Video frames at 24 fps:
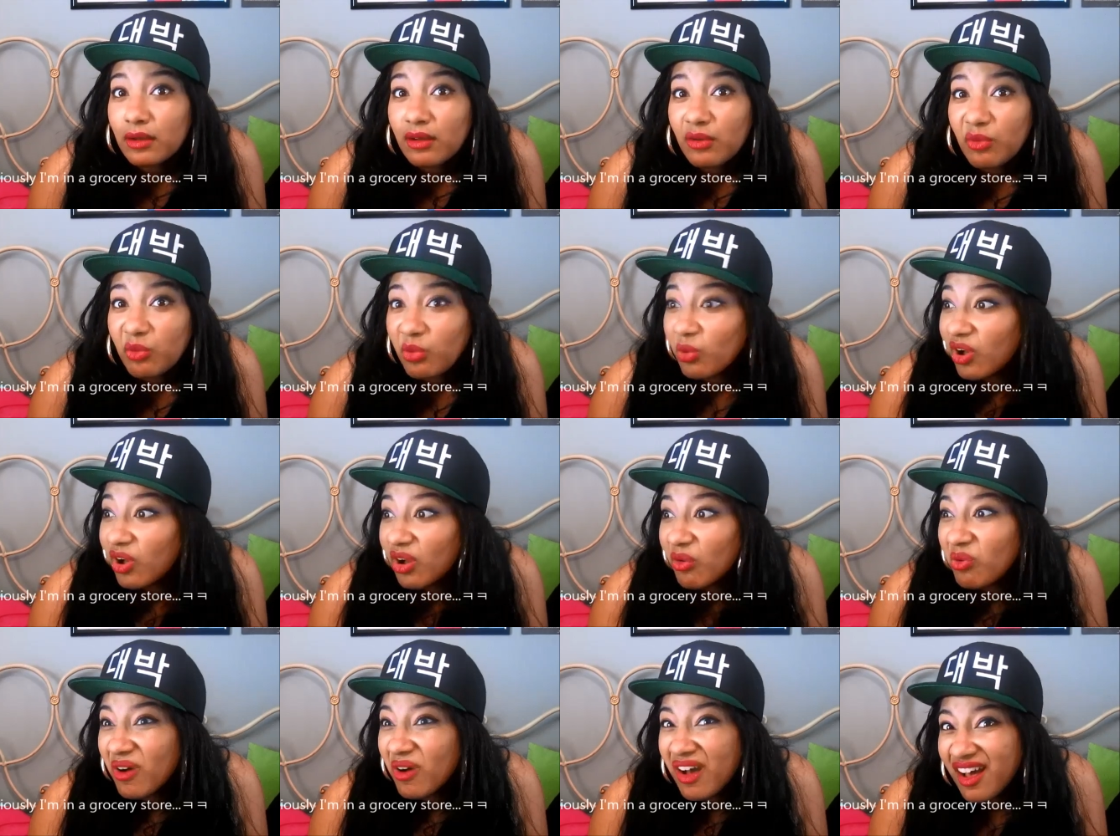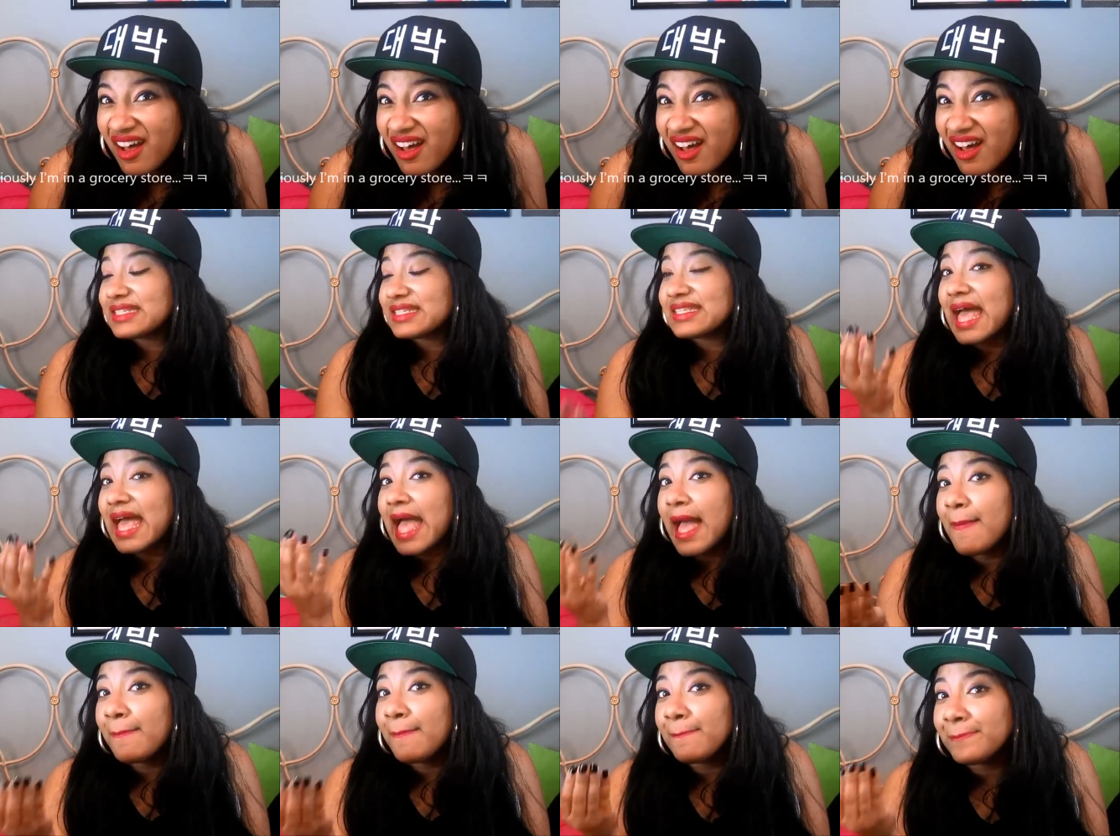What? What?
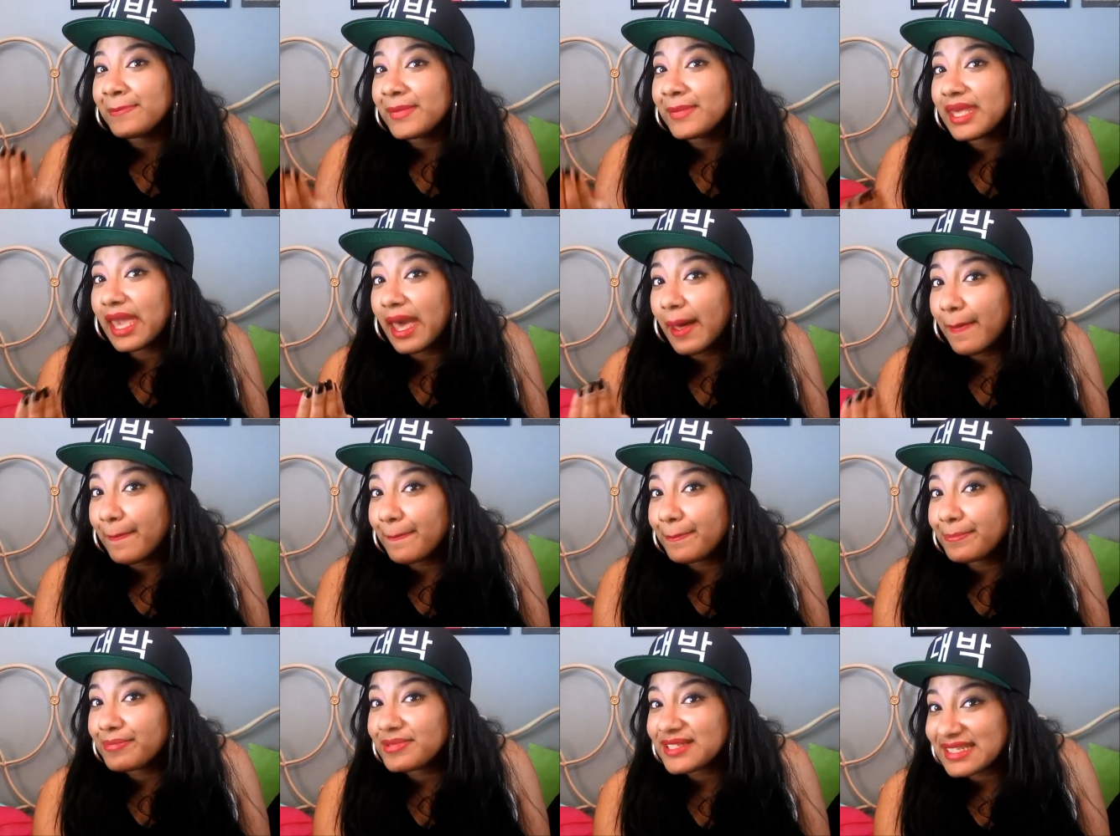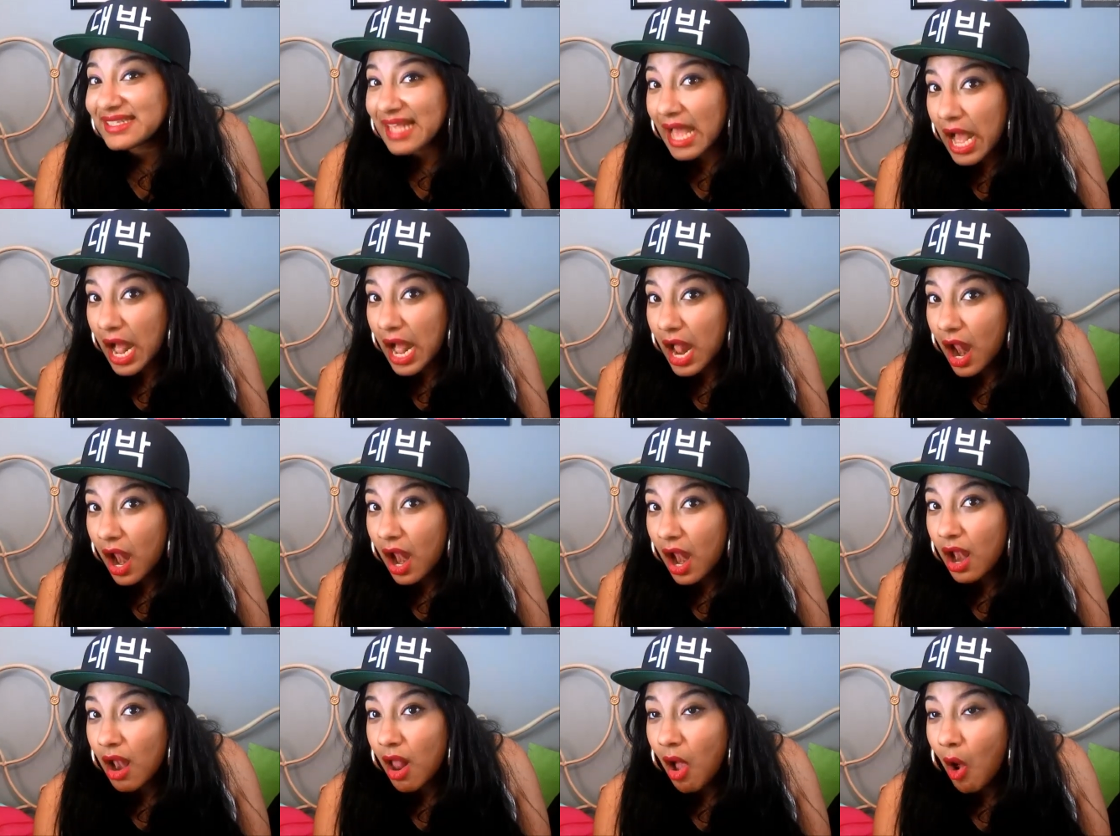
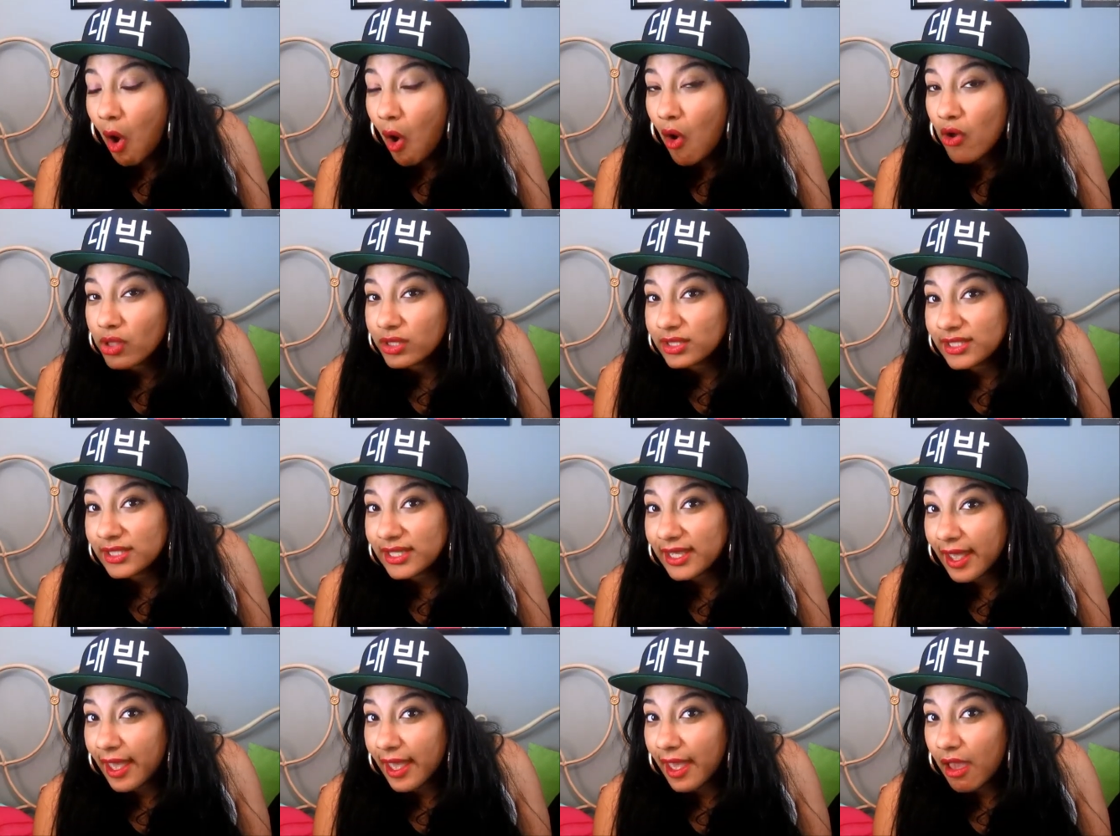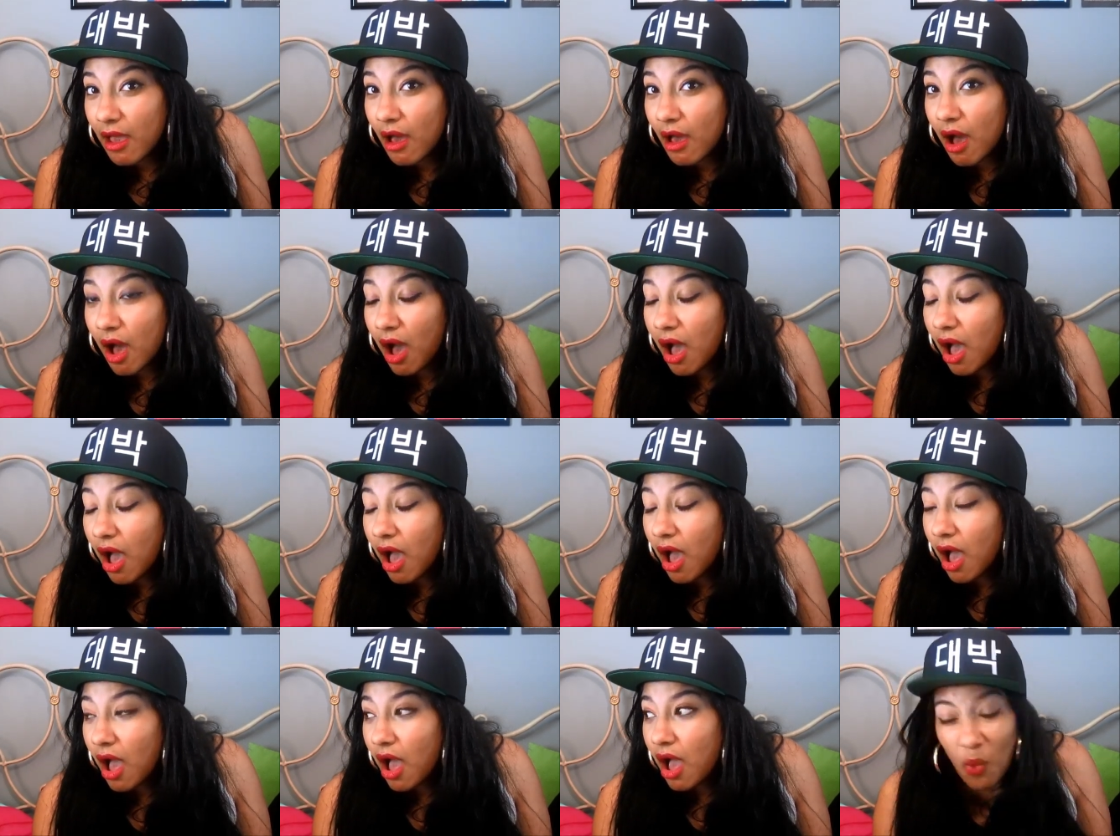Samgyeopsal, oh dear.
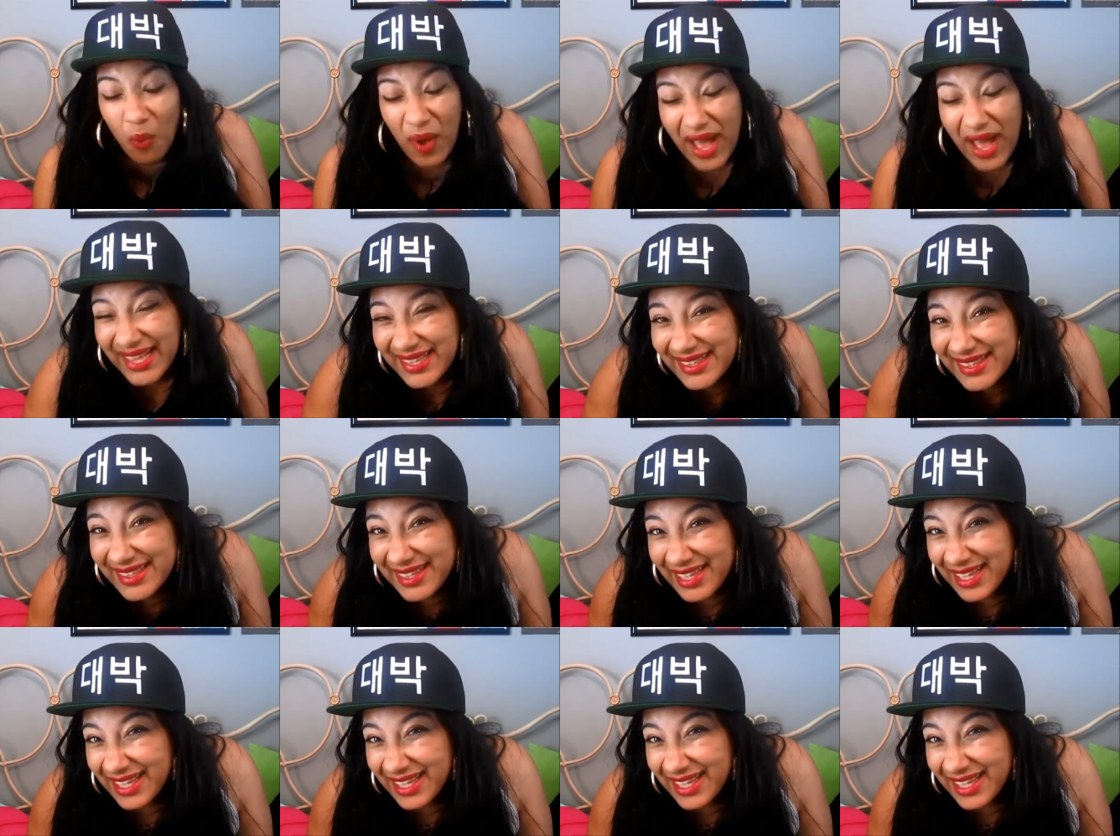What?